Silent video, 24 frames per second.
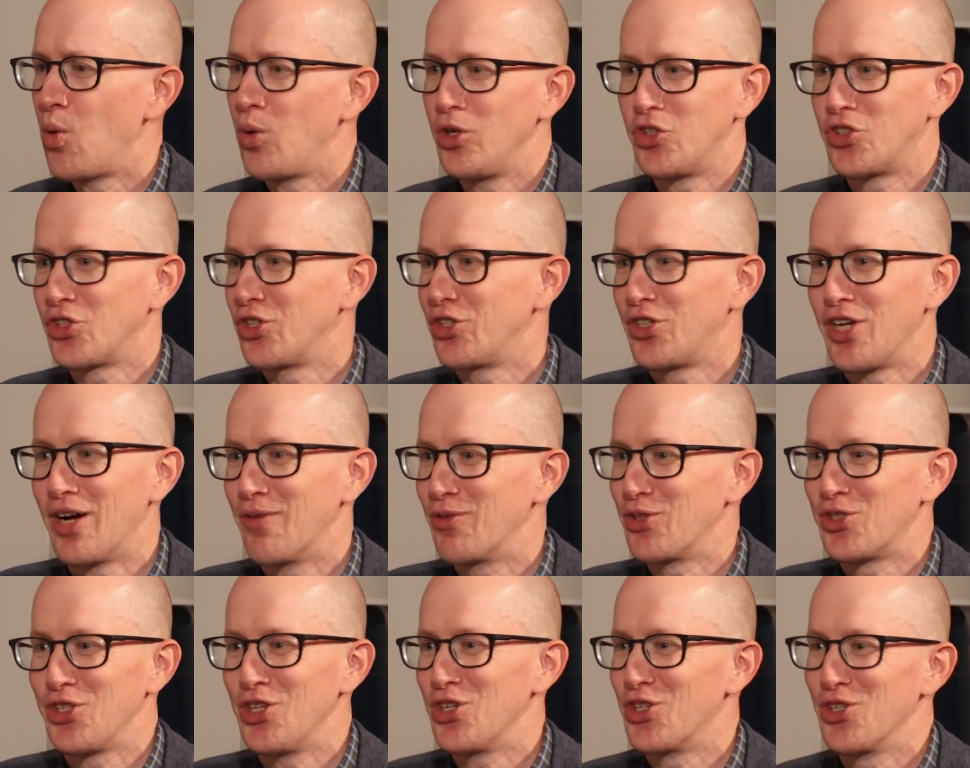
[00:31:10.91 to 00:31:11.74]
always a good
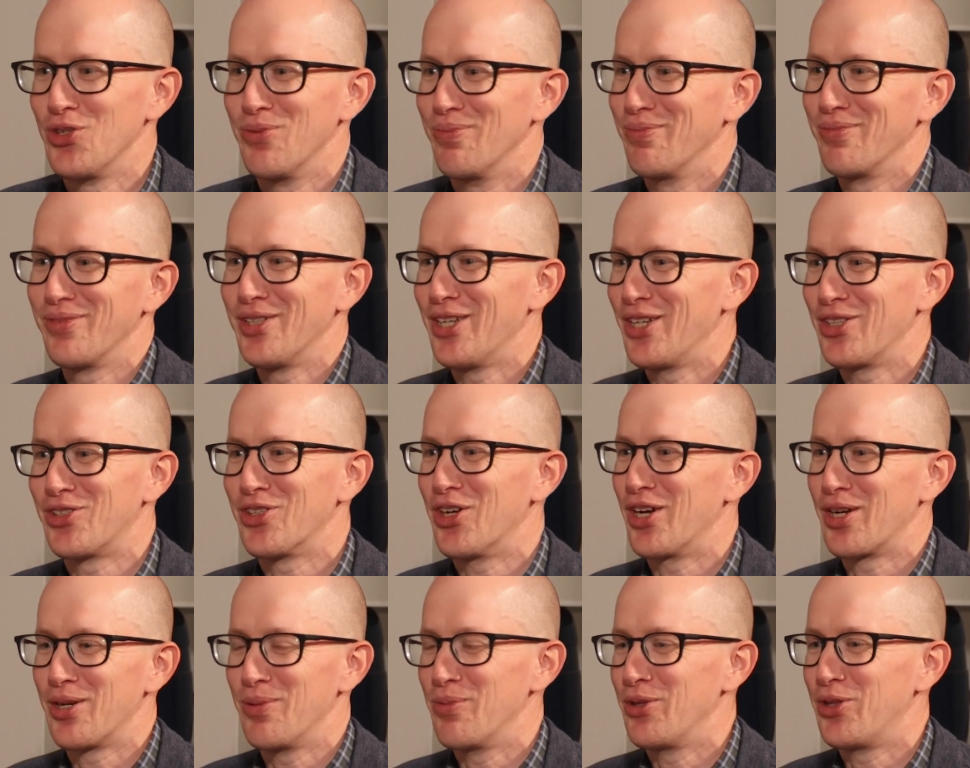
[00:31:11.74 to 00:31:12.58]
conversation
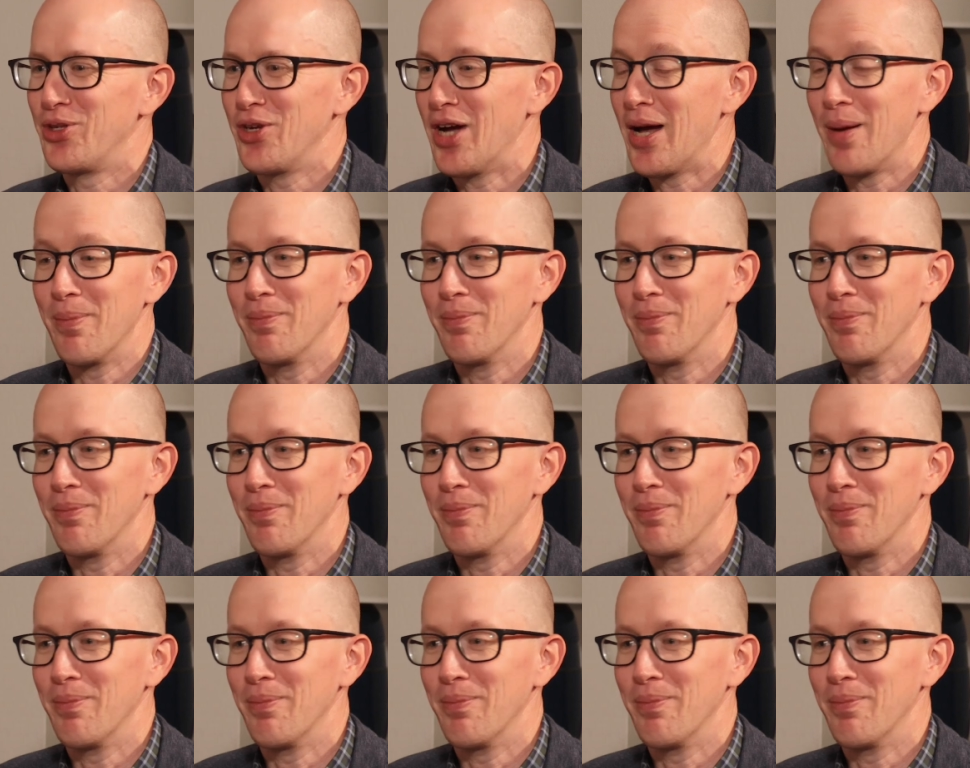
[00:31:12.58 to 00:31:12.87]
talking with you.